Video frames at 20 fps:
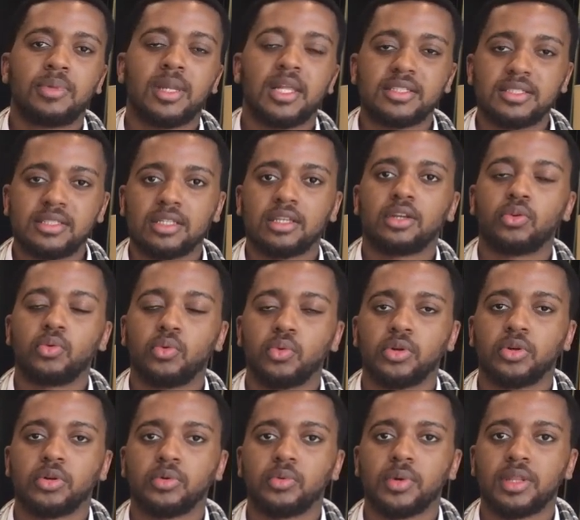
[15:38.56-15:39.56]
placing an
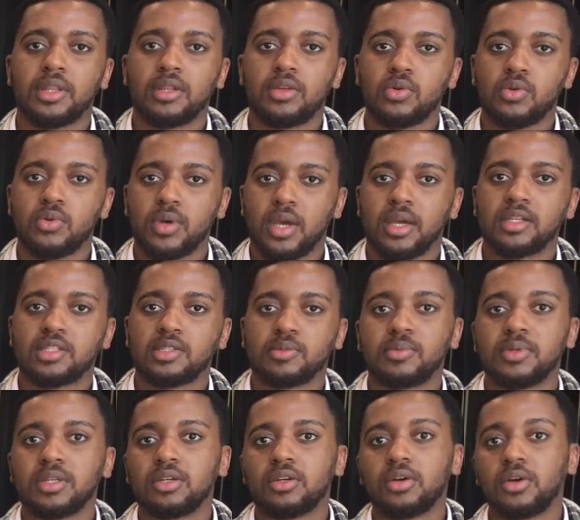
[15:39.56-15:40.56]
order with you guys
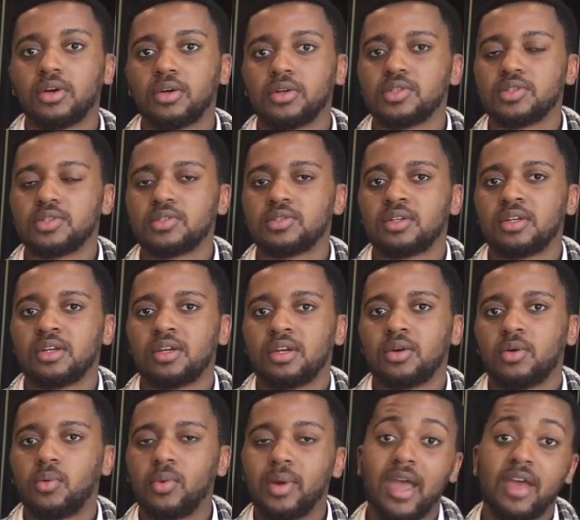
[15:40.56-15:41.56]
because
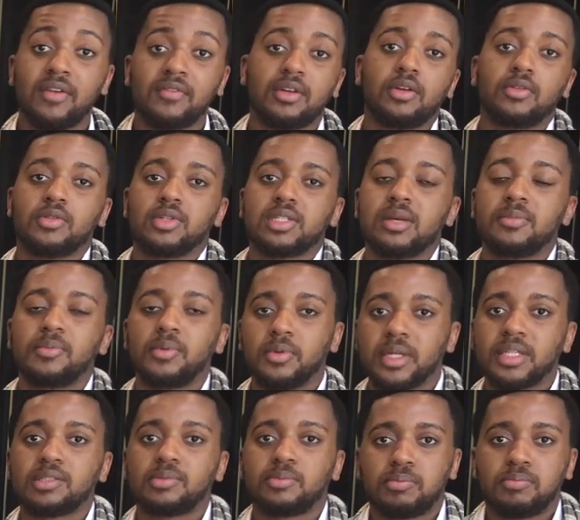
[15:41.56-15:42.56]
we have another sample
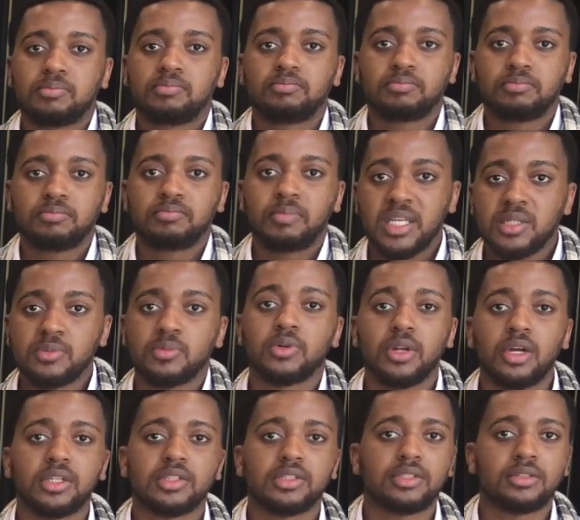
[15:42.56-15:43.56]
that's mass
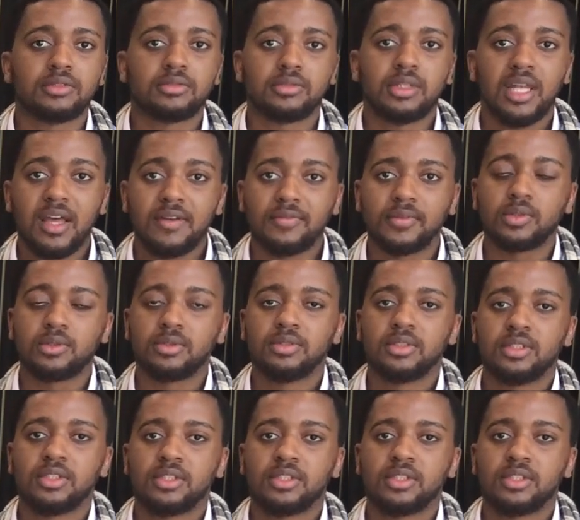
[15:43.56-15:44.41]
production level.